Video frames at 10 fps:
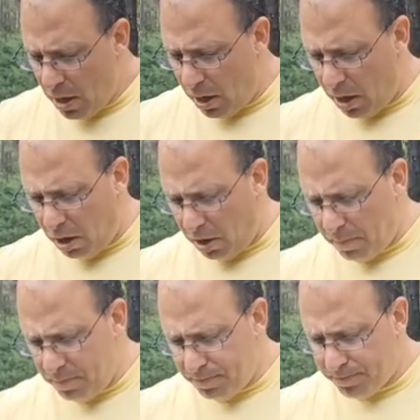
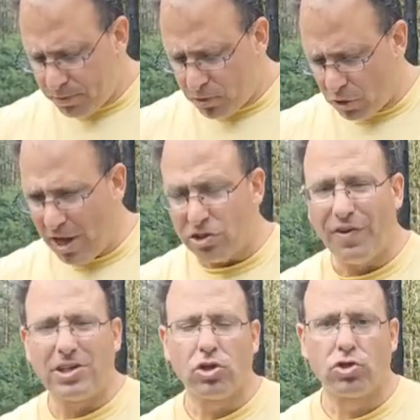So yeah, so
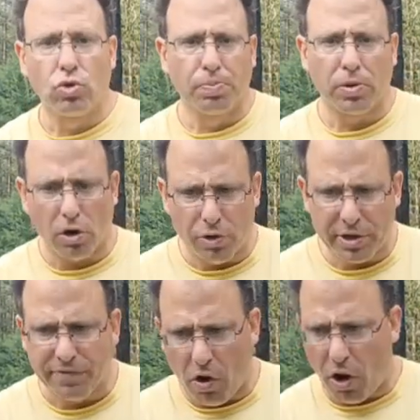that's
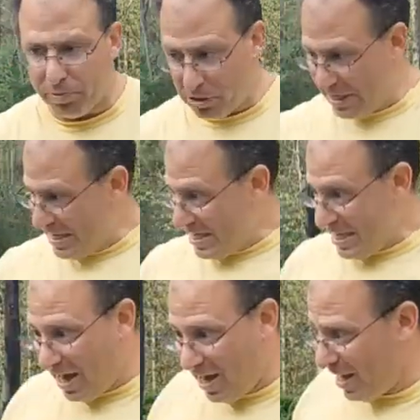superlative arms.
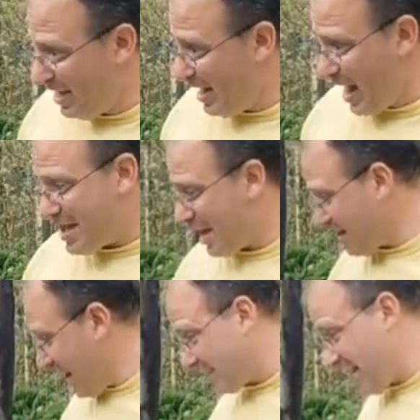The
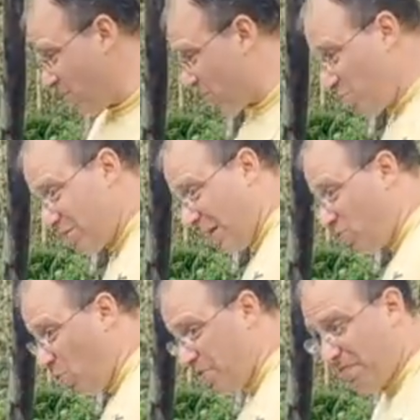last I looked, it was like
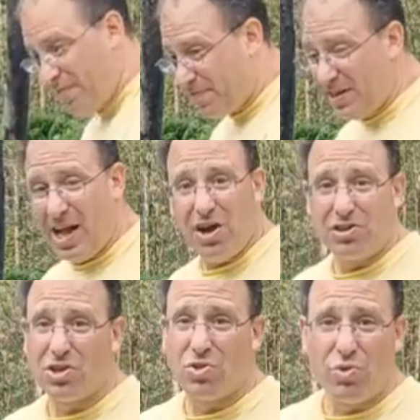$250
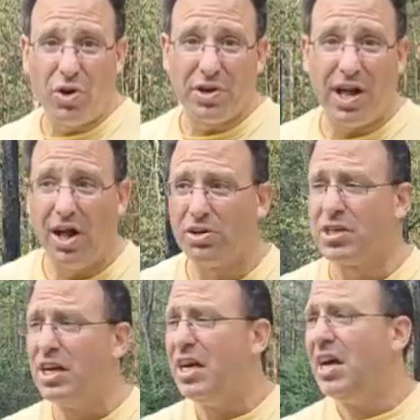to
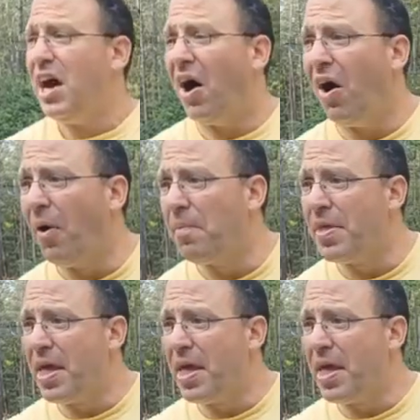$300.